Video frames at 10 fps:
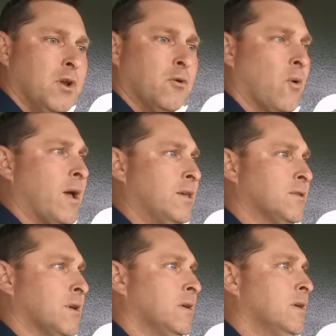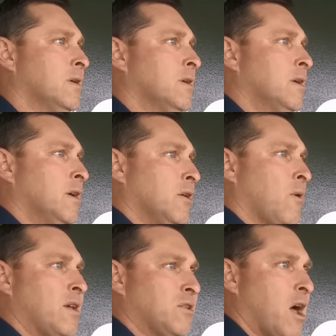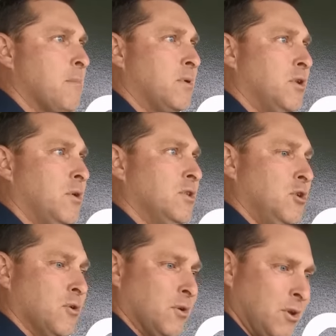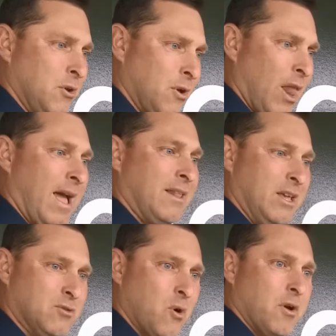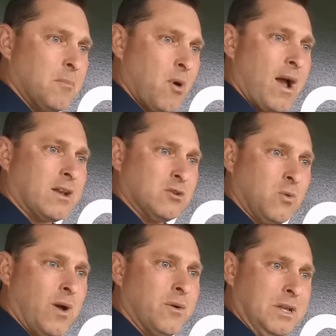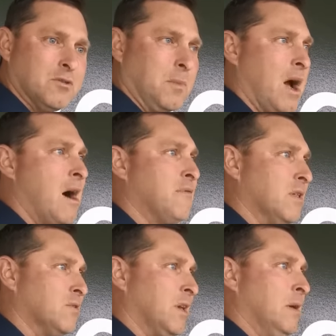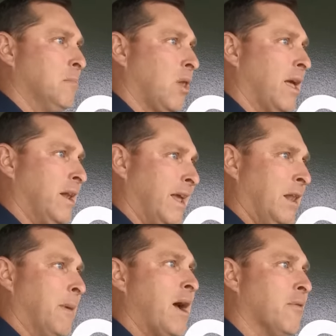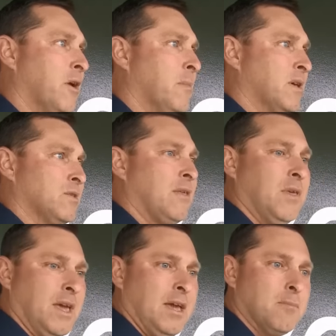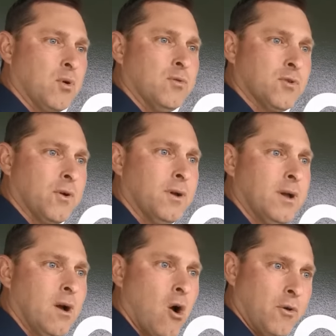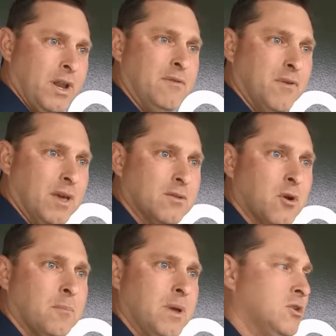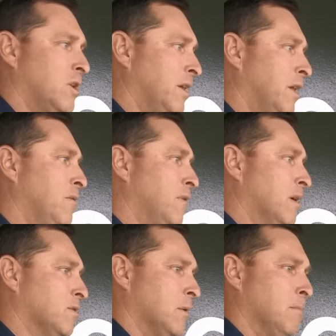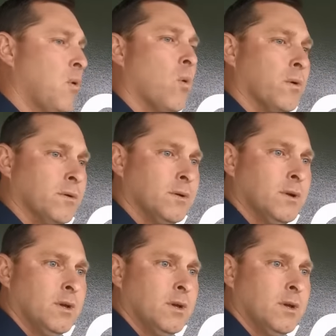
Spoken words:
You know, Gray's an opportunity. You're glad that he's starting to practice well and get some confidence and get playing to get him out there, because I think he improves our defense. Our pitching and defense is important